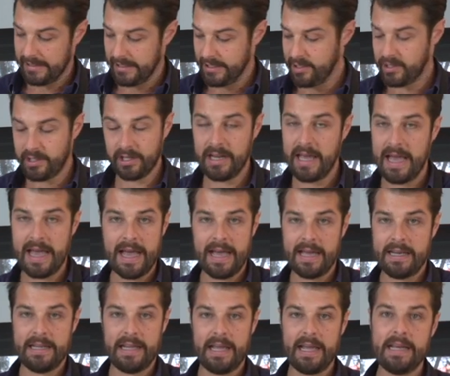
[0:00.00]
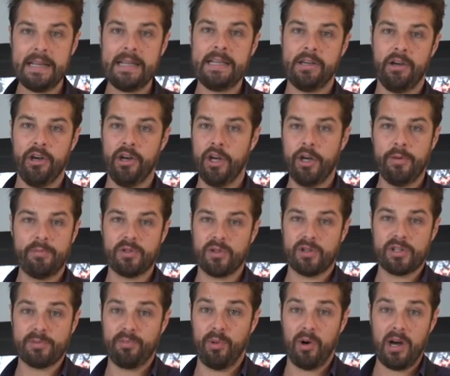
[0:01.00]
You can add any herbs
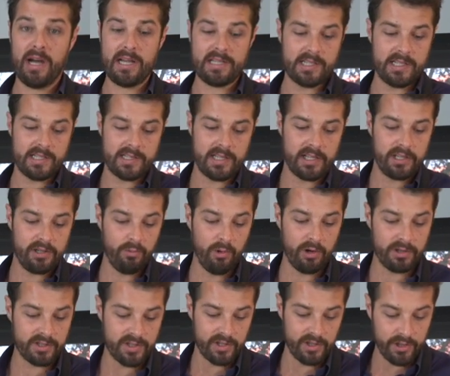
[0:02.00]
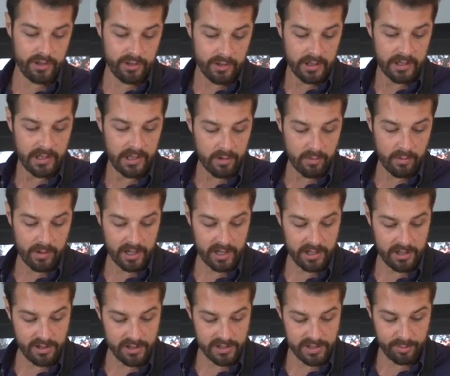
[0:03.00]
or spices that you want to. We're
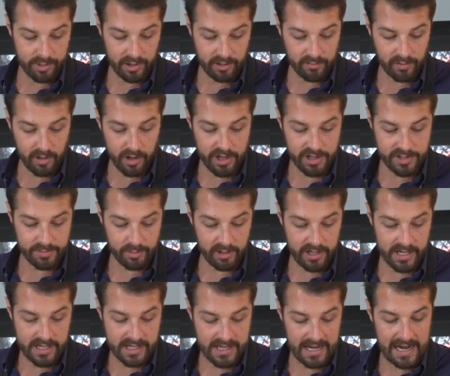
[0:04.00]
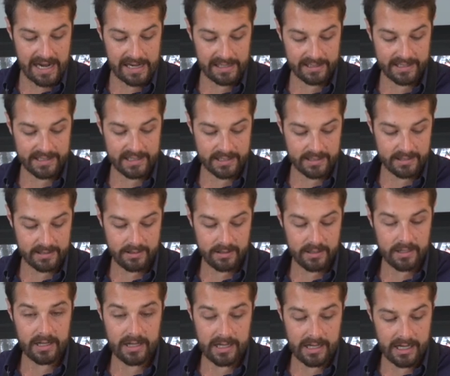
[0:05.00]
going to use a bit of rosemary, garlic,
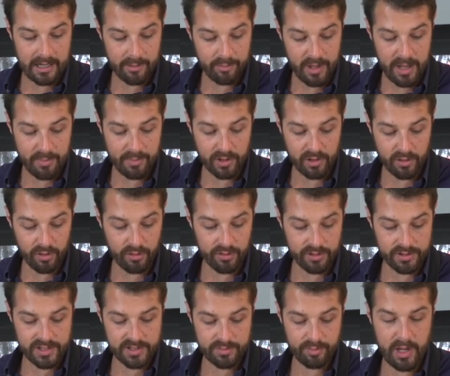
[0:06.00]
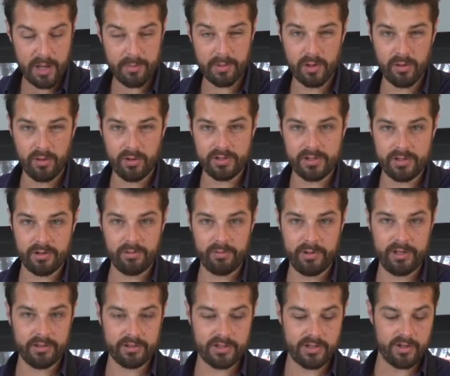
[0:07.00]
peppercorns. Peppercorns are a
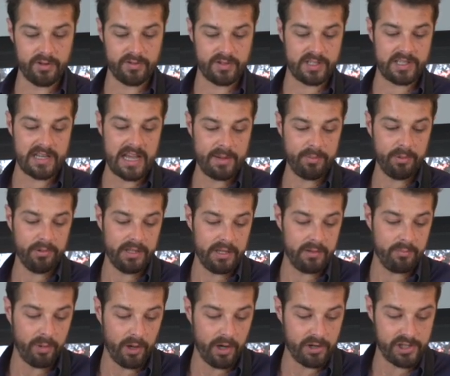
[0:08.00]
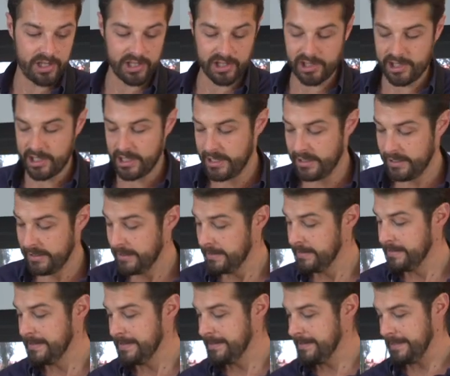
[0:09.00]
real sort of staple in poaching chicken.
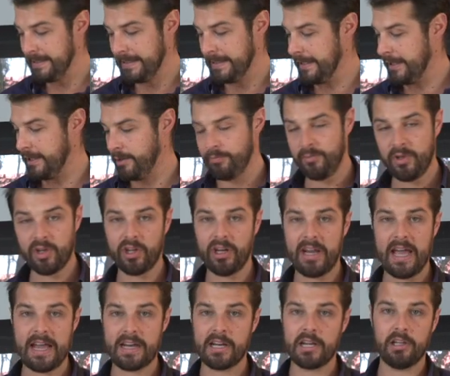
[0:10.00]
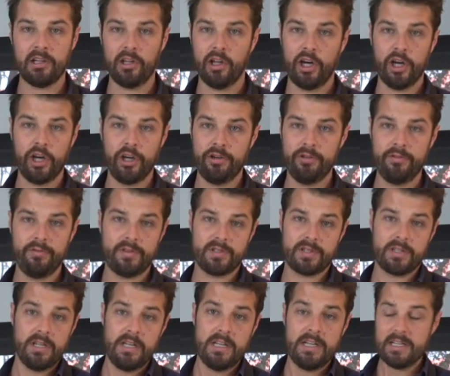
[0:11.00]
You could add
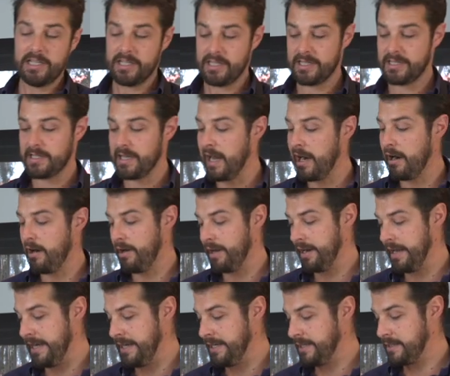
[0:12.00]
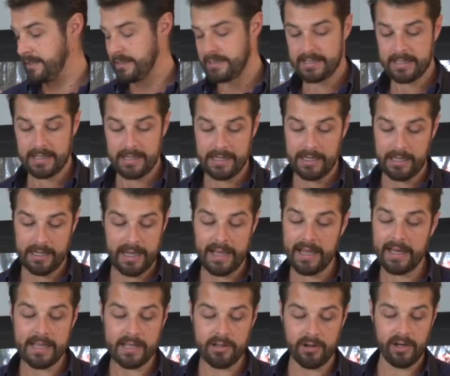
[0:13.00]
cloves, star anise,
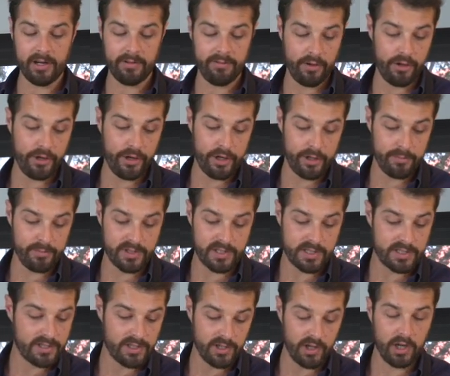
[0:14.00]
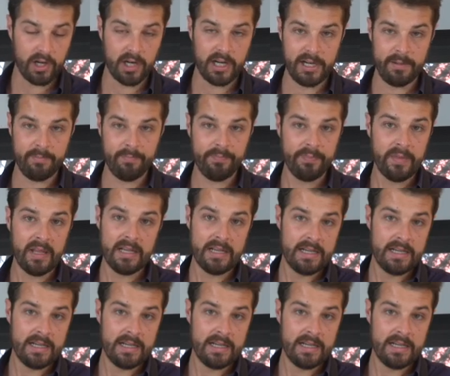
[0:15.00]
any kind of herbs, thyme,